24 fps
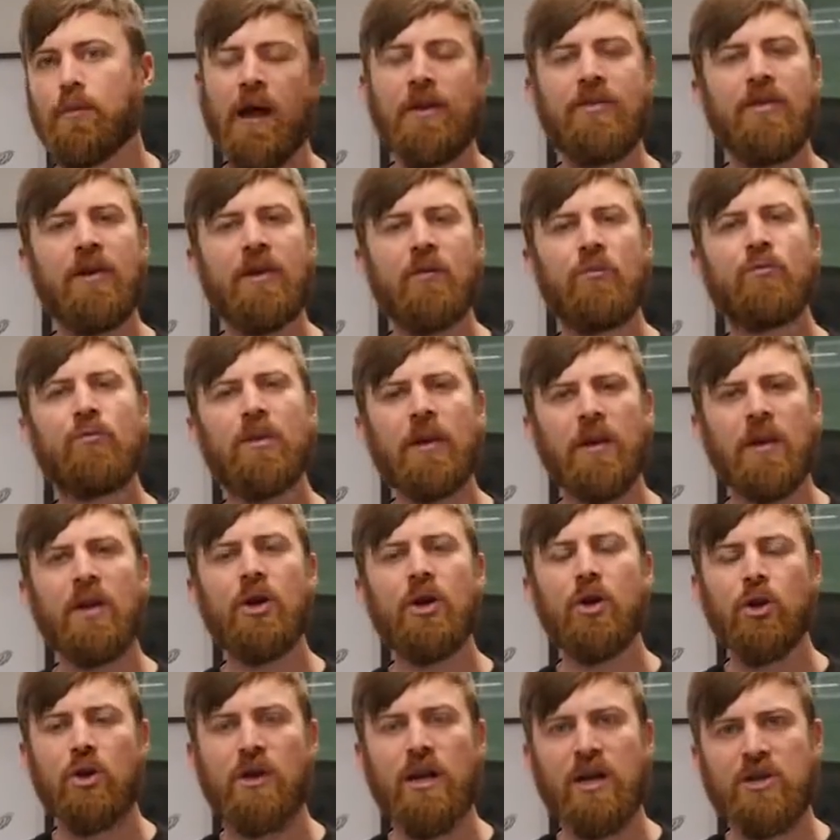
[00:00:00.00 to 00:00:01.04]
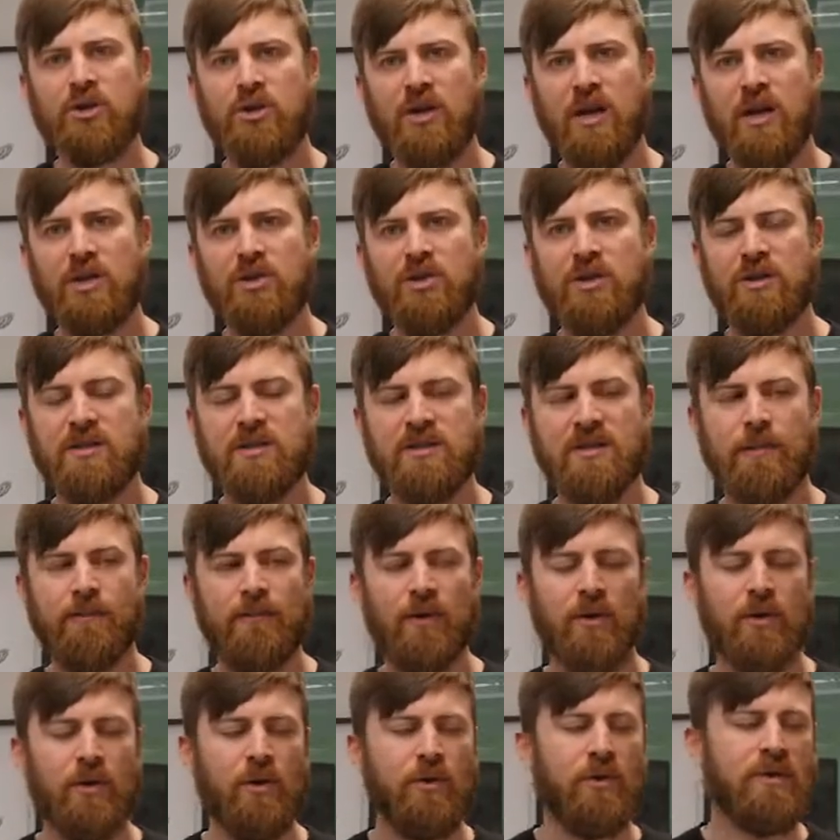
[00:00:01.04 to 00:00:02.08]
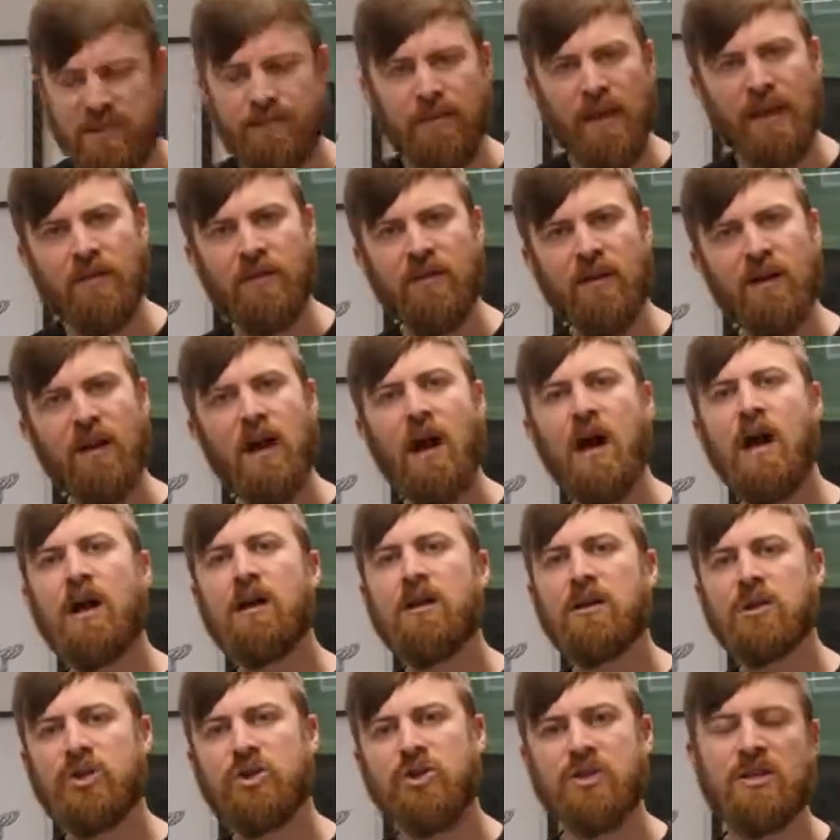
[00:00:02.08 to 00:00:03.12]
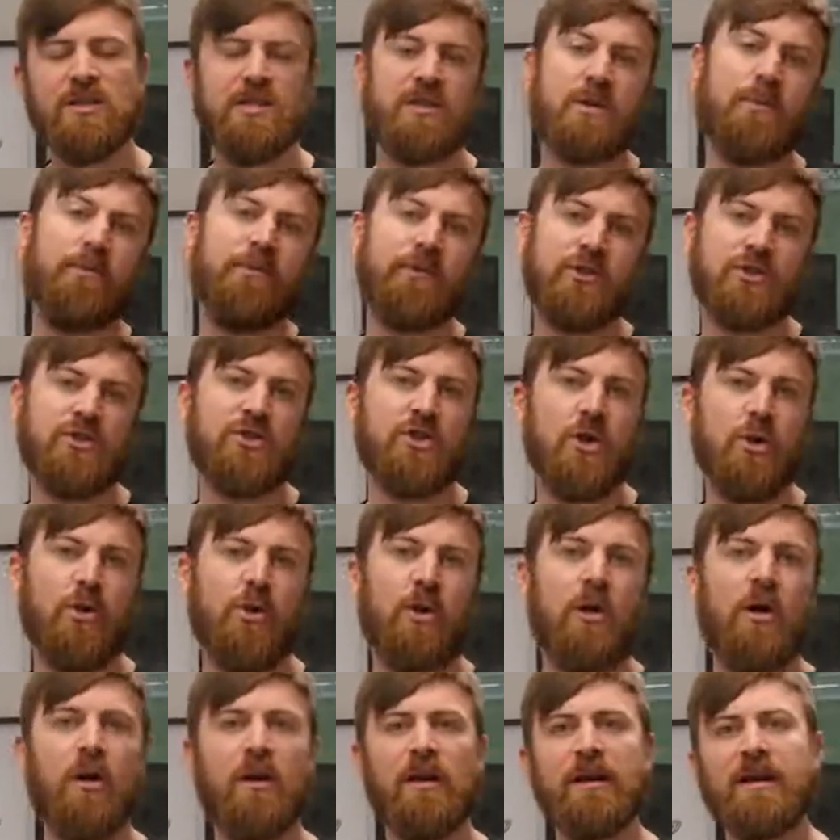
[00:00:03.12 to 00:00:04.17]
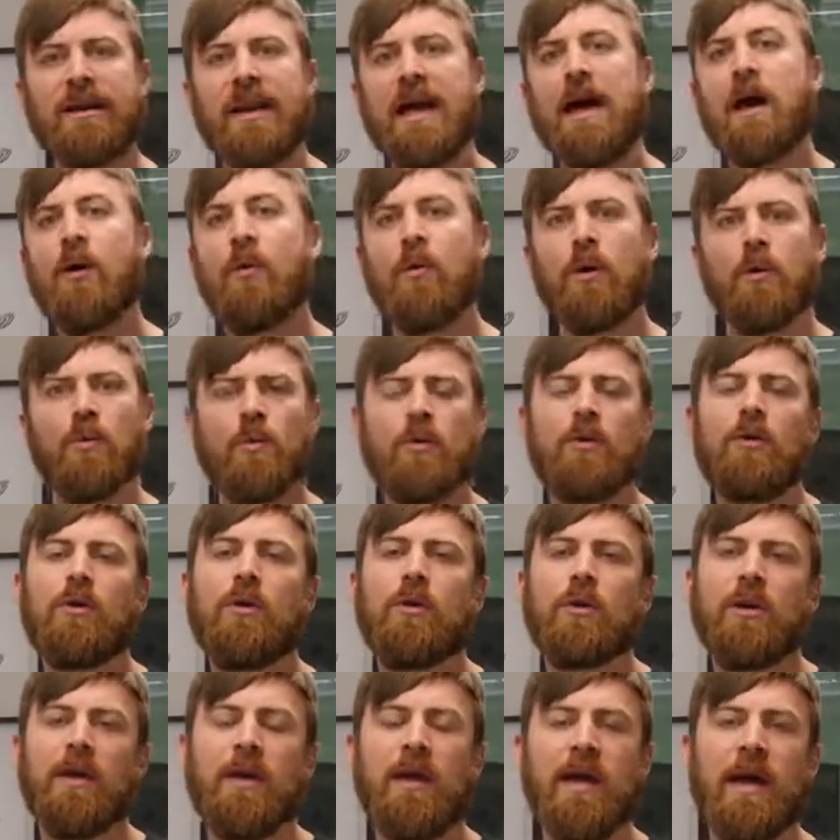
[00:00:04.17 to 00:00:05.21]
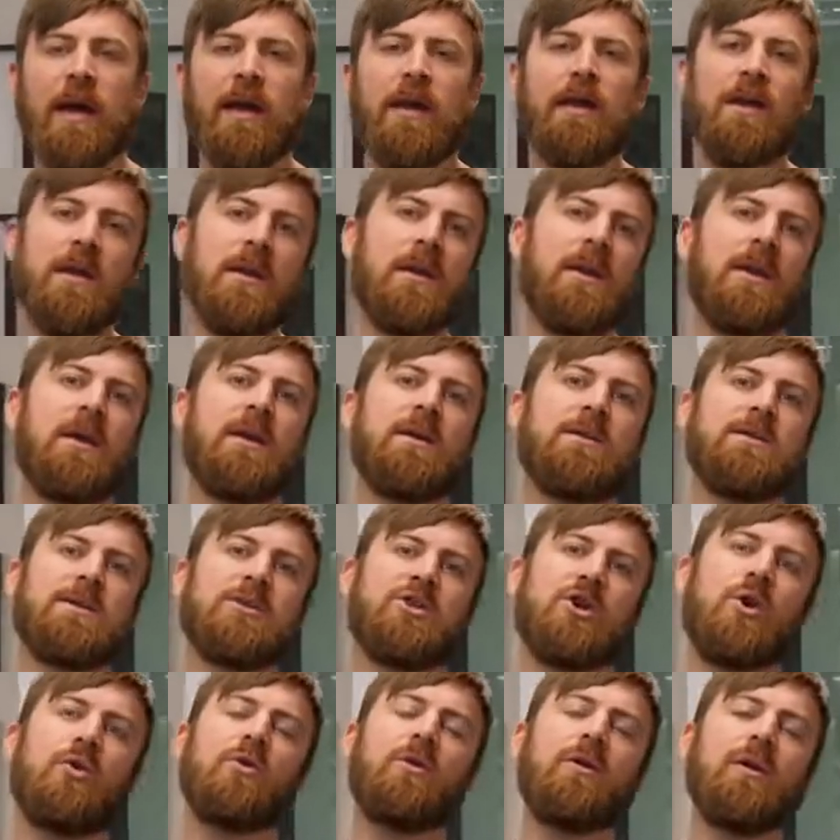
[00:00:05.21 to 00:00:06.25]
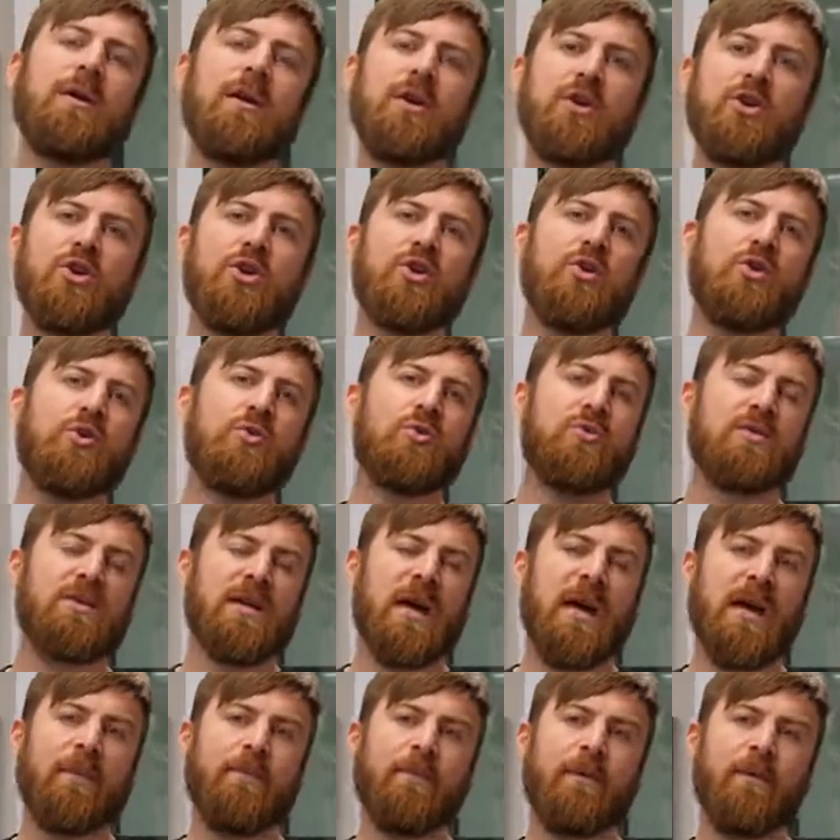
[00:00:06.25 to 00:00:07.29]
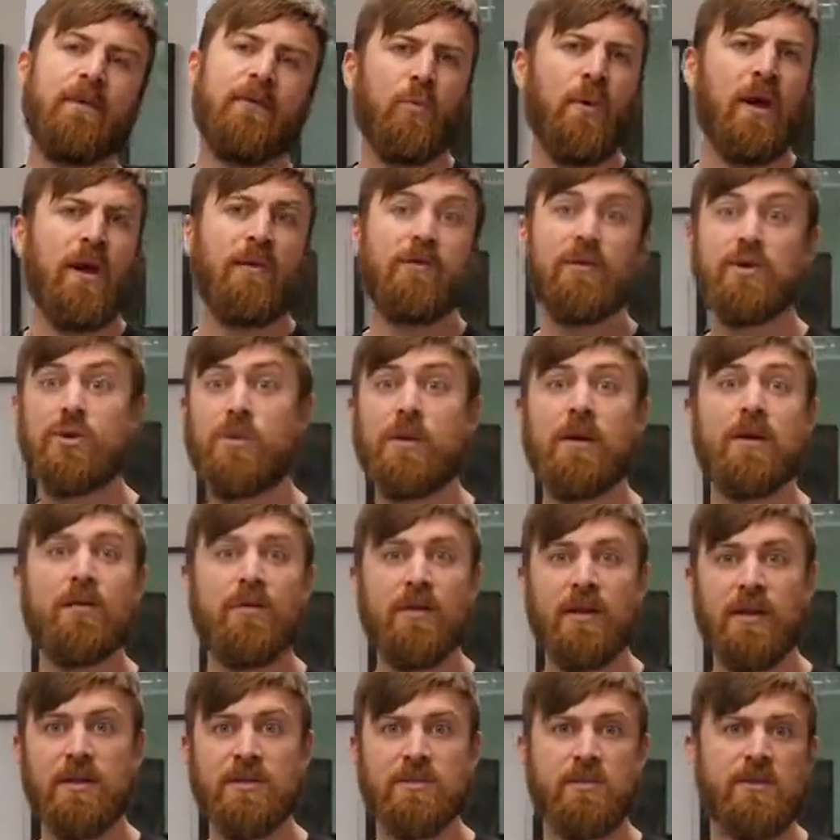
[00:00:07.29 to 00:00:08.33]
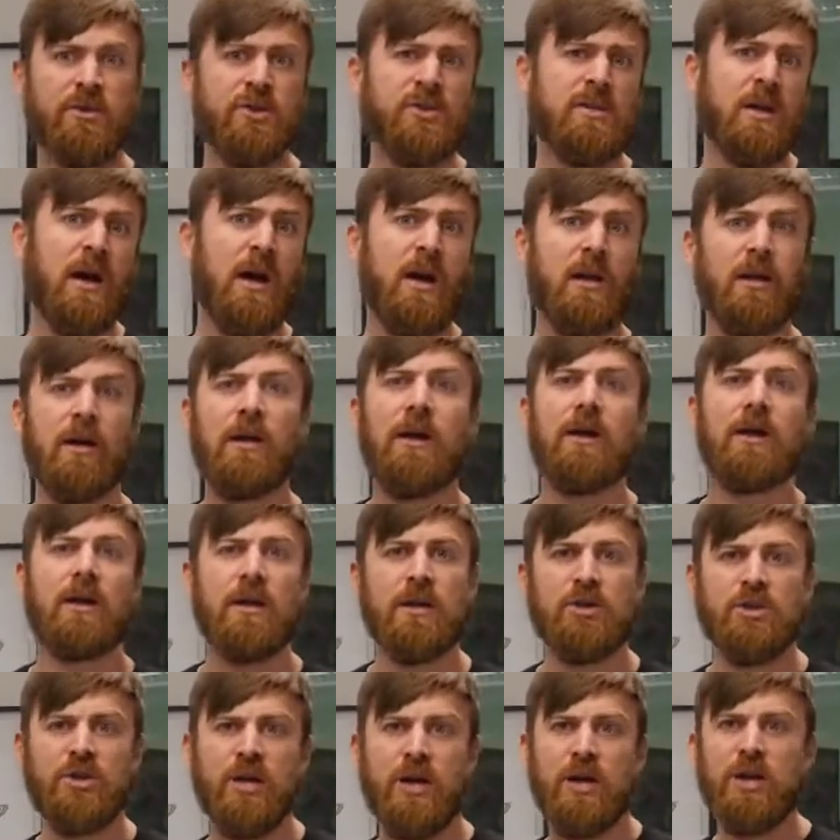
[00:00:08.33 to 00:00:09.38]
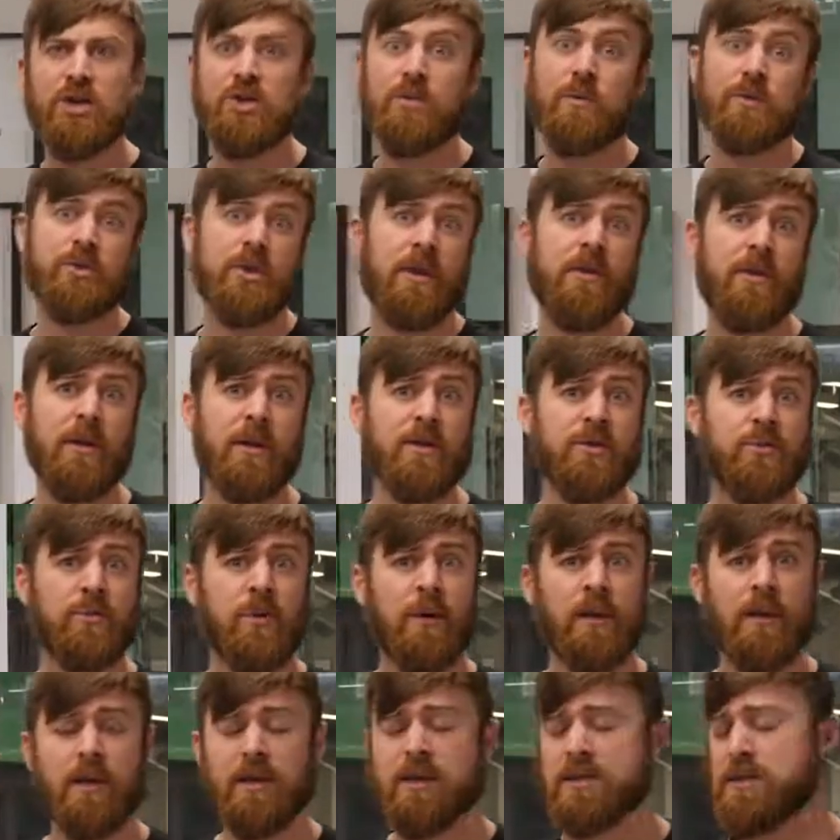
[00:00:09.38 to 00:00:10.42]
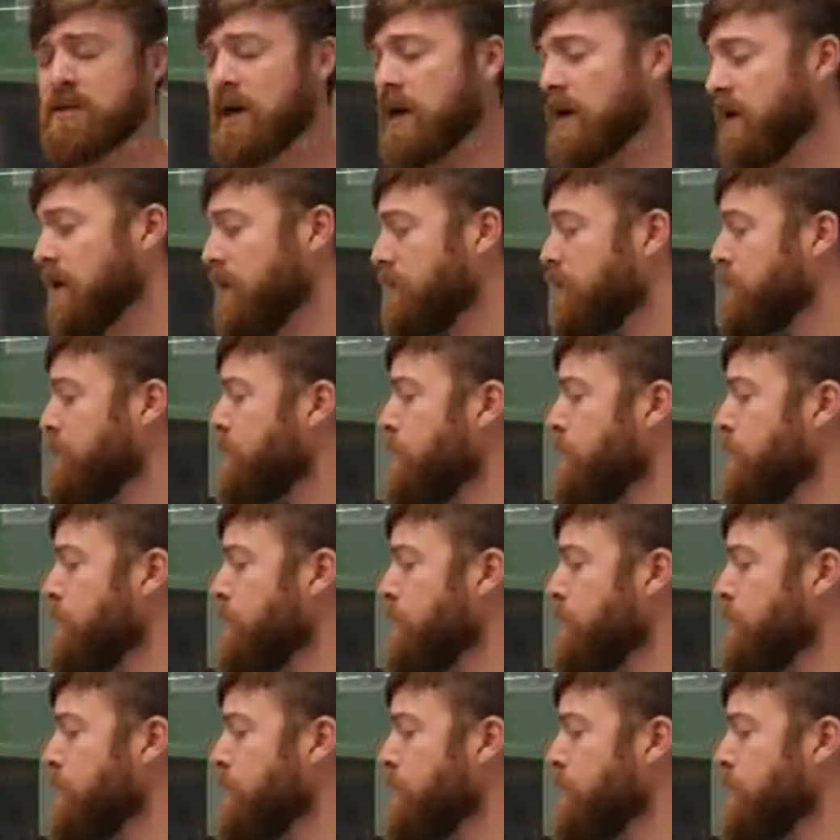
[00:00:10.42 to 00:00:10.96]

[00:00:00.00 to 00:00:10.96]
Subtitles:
I think really good education is something new. It's been the college system for so long, and now what we're looking at is a totally new type of way of doing things, which is online education, which I think is really exciting.